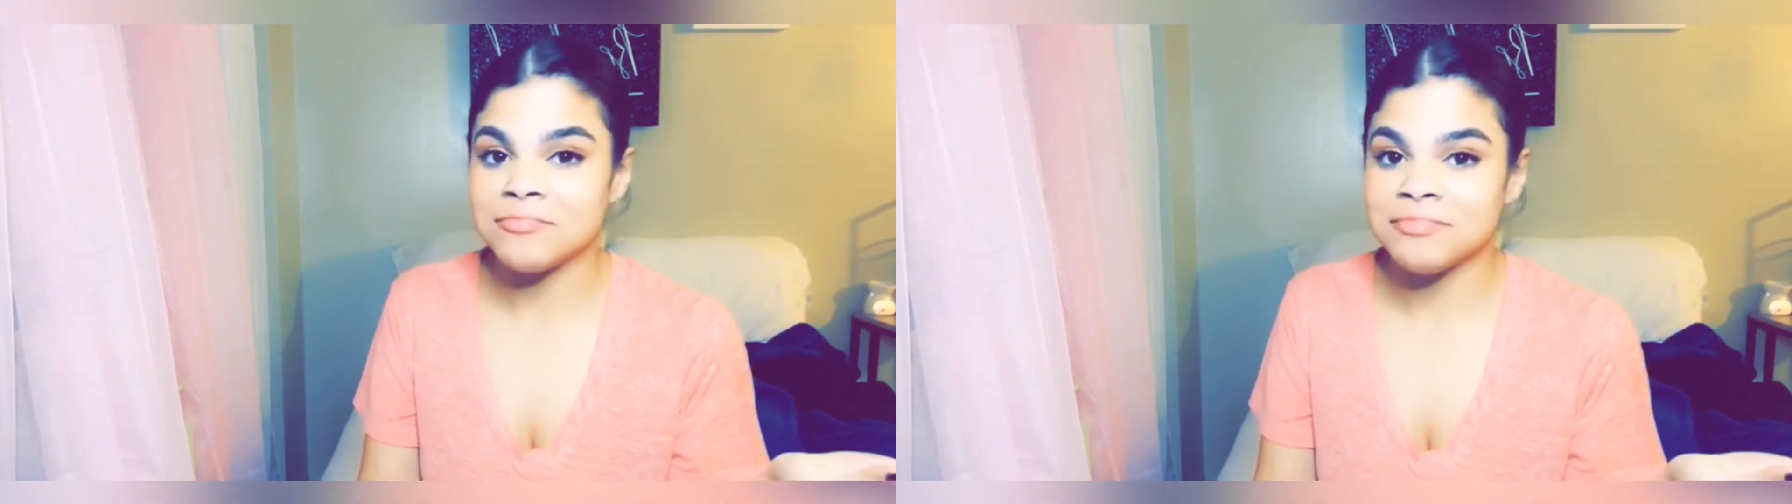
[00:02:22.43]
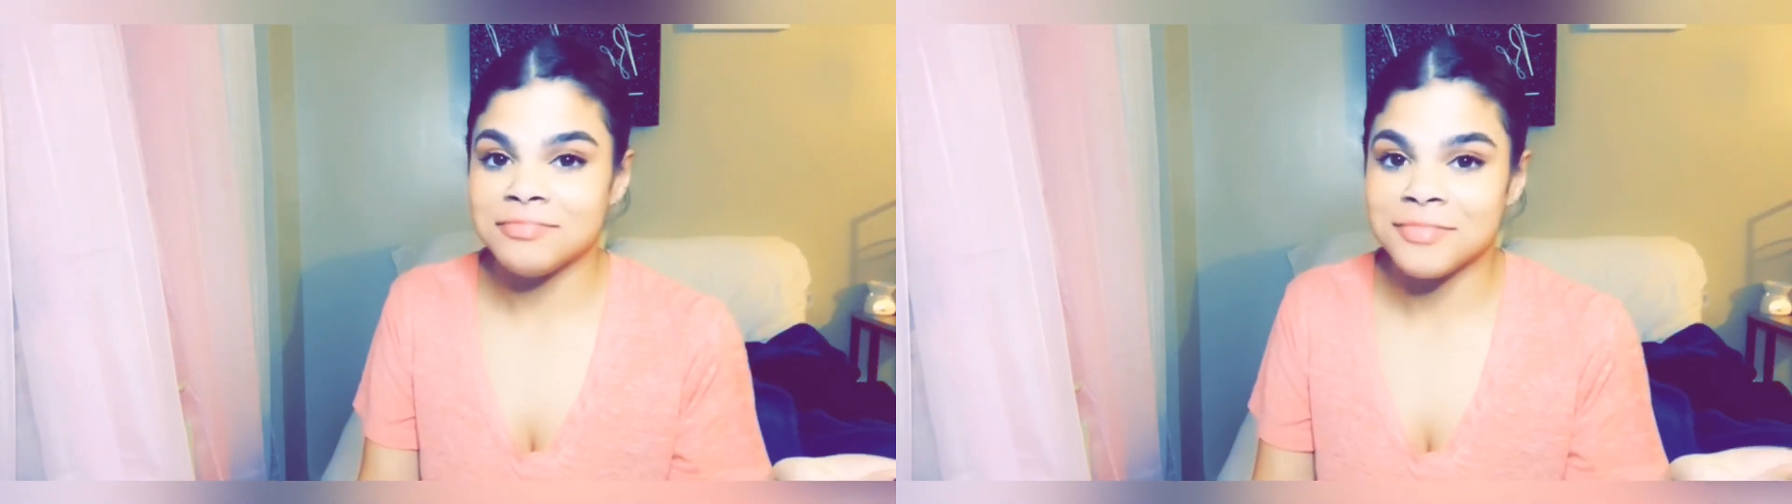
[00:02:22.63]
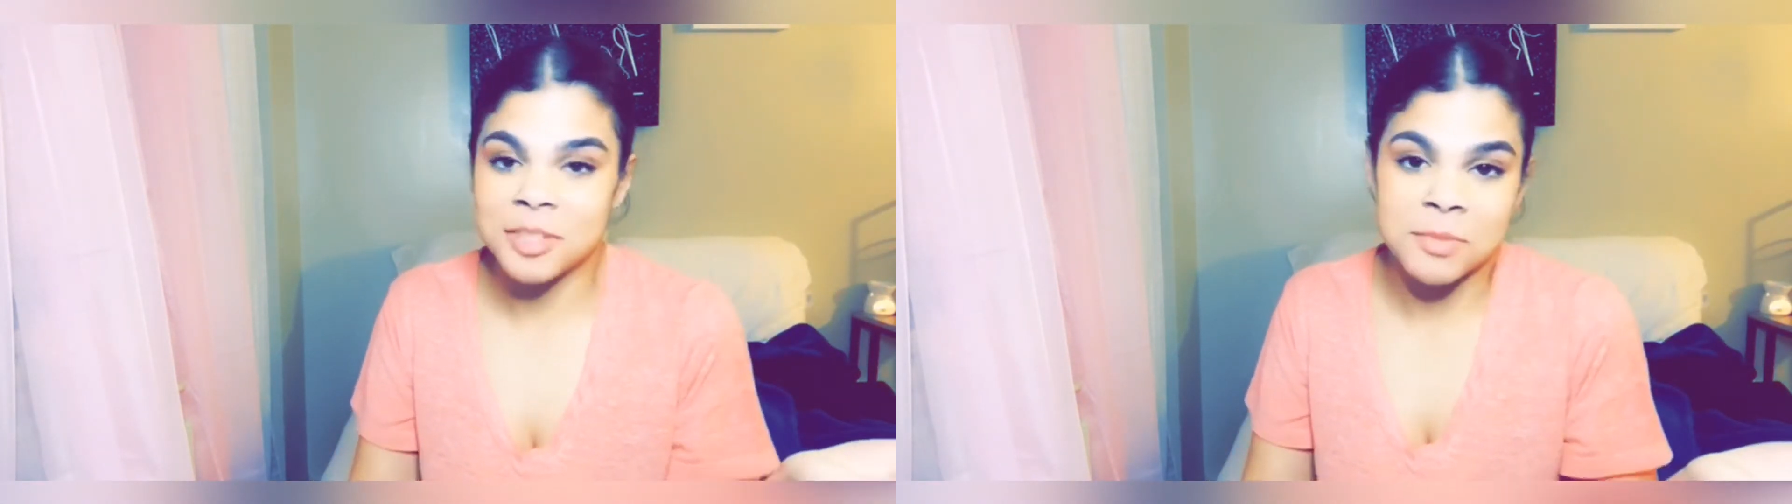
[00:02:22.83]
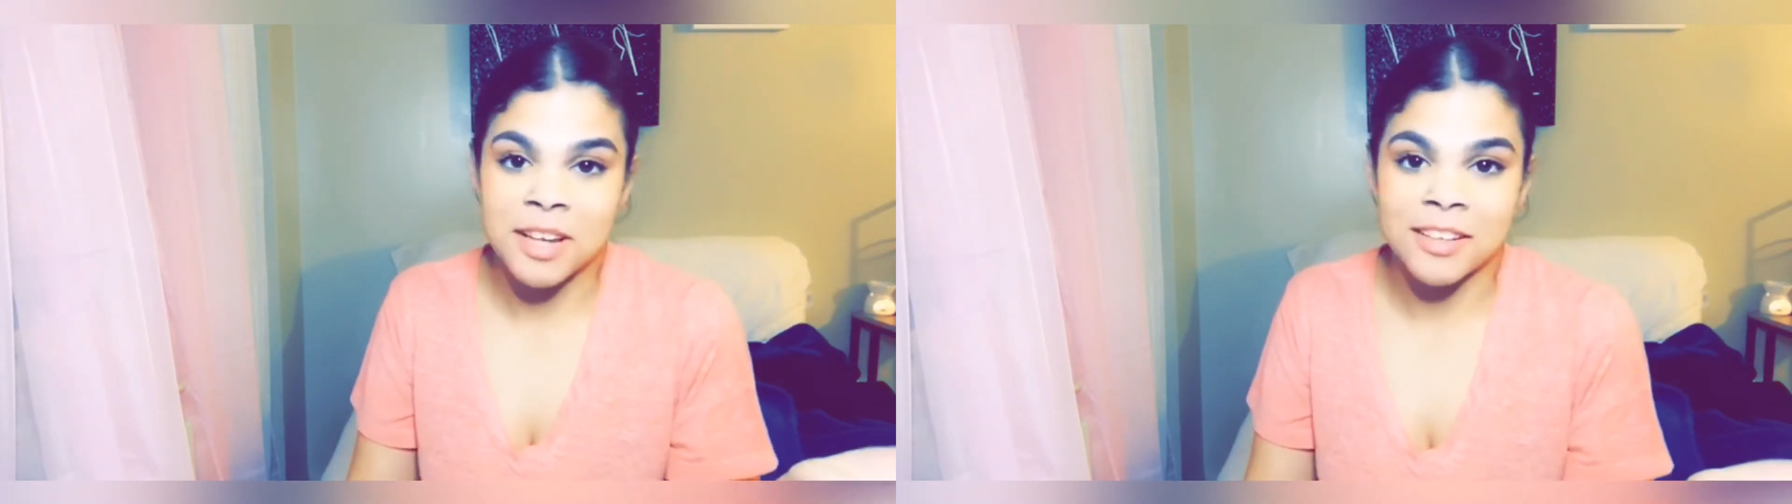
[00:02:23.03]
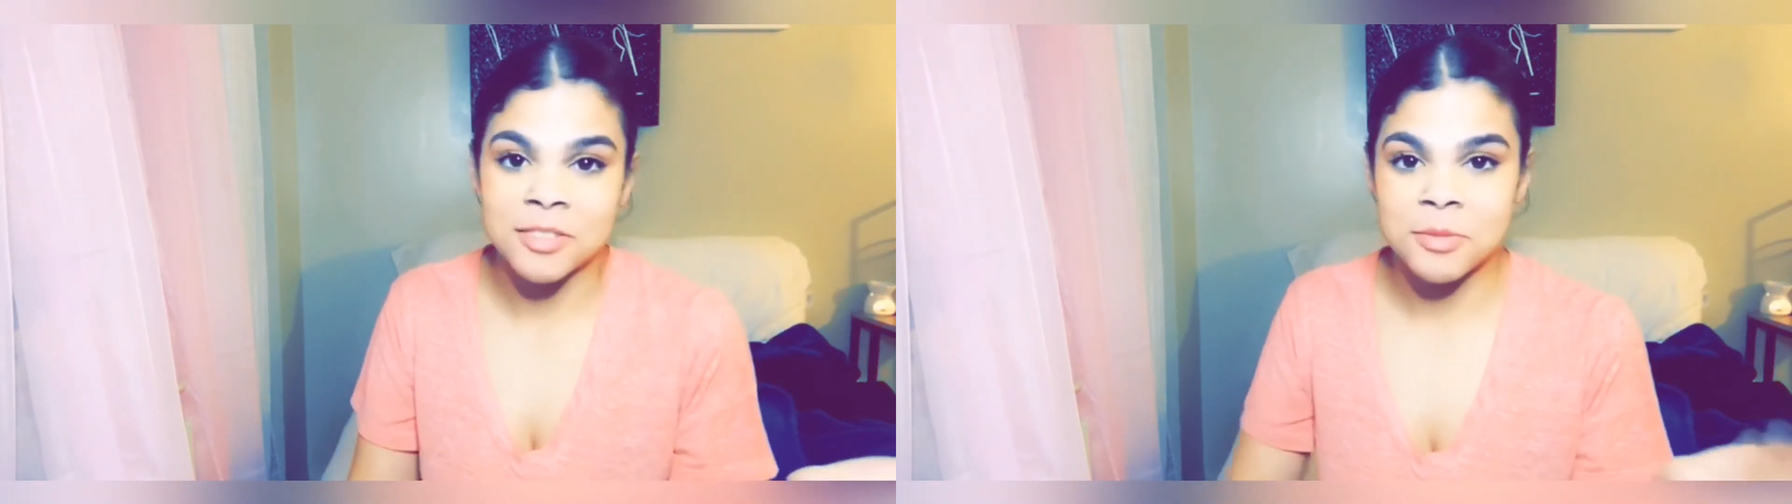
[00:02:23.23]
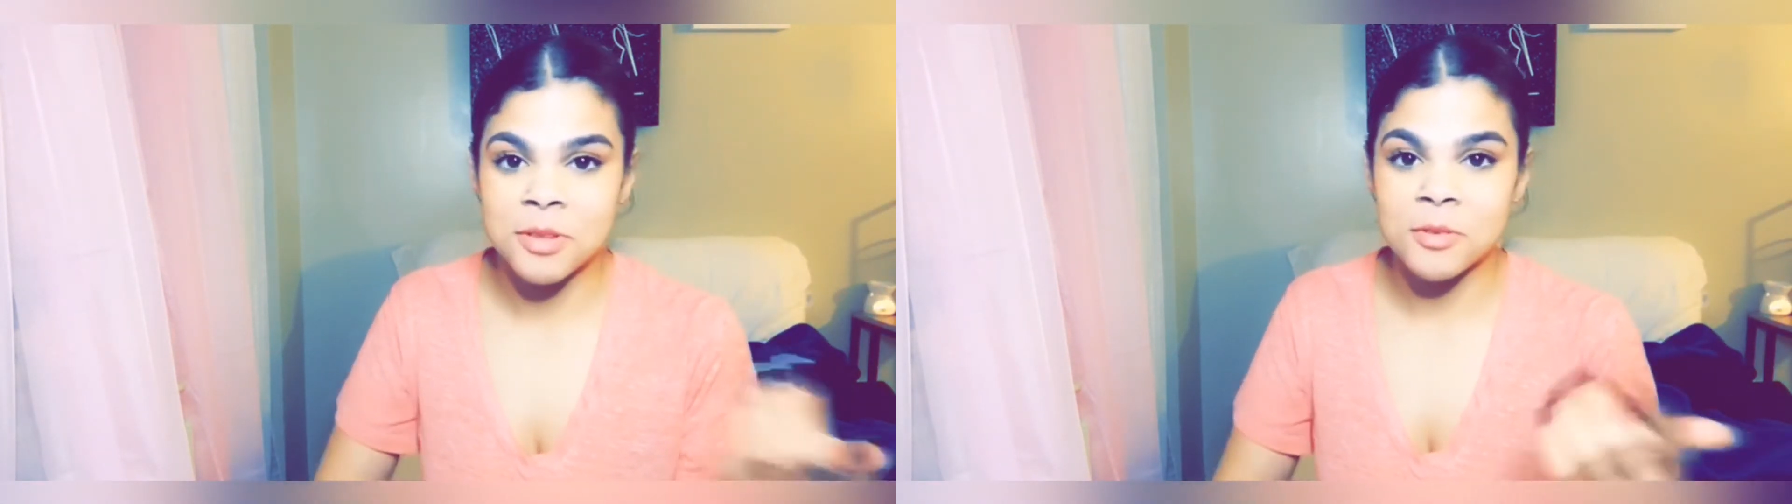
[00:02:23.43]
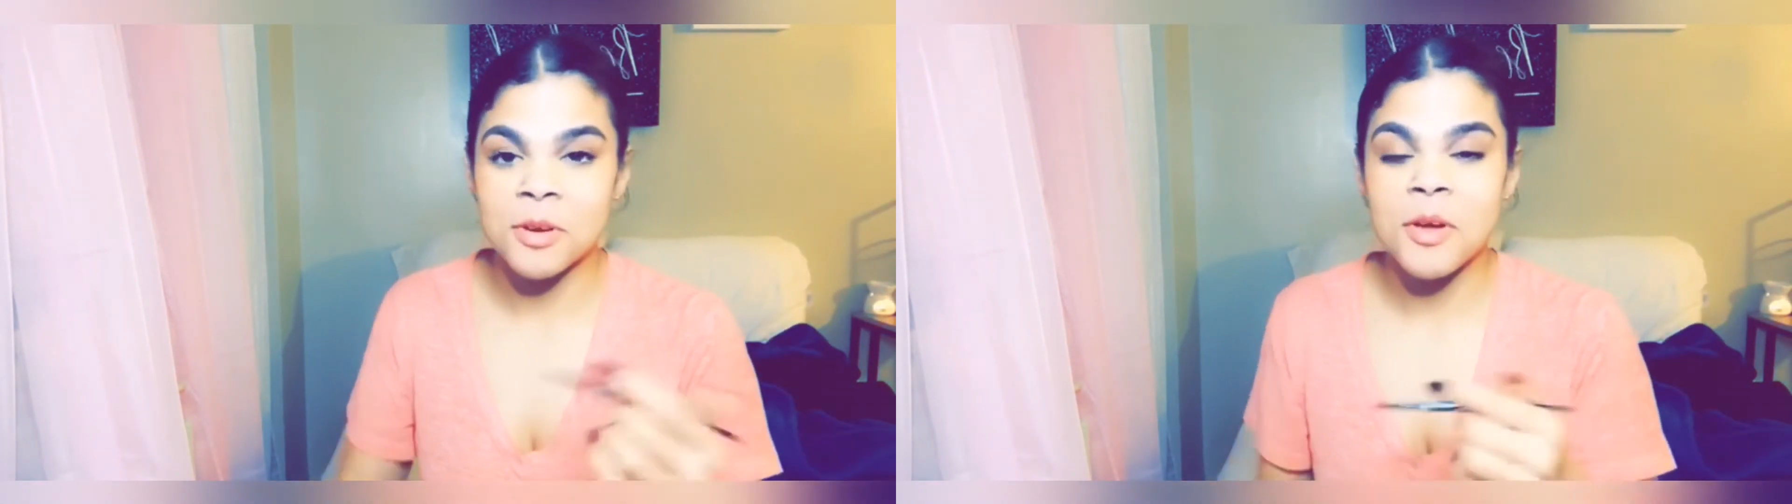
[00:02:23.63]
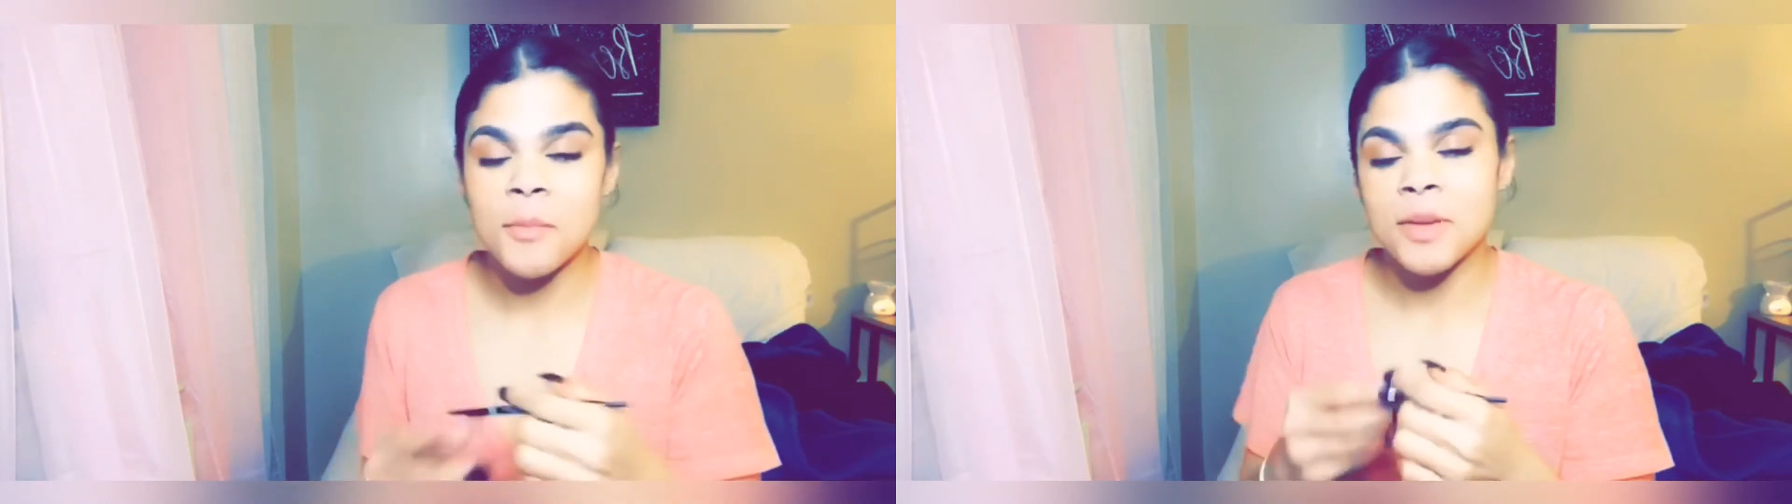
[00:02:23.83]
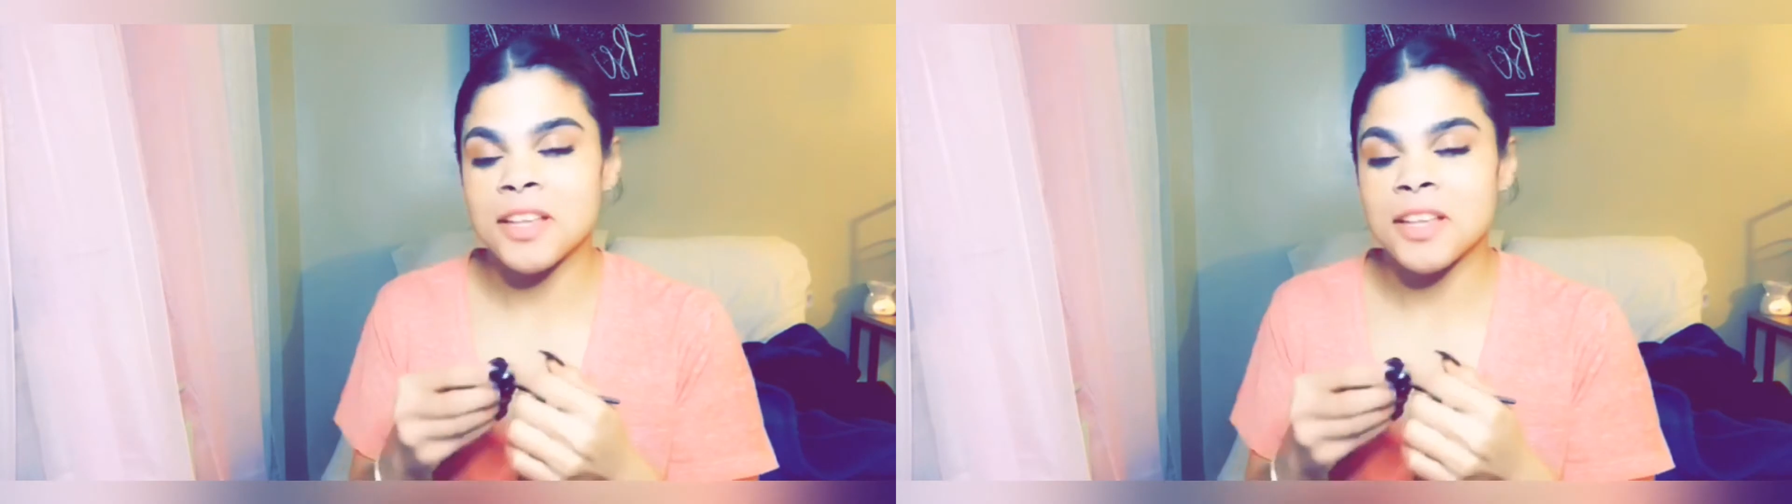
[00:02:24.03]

to be honest with you, because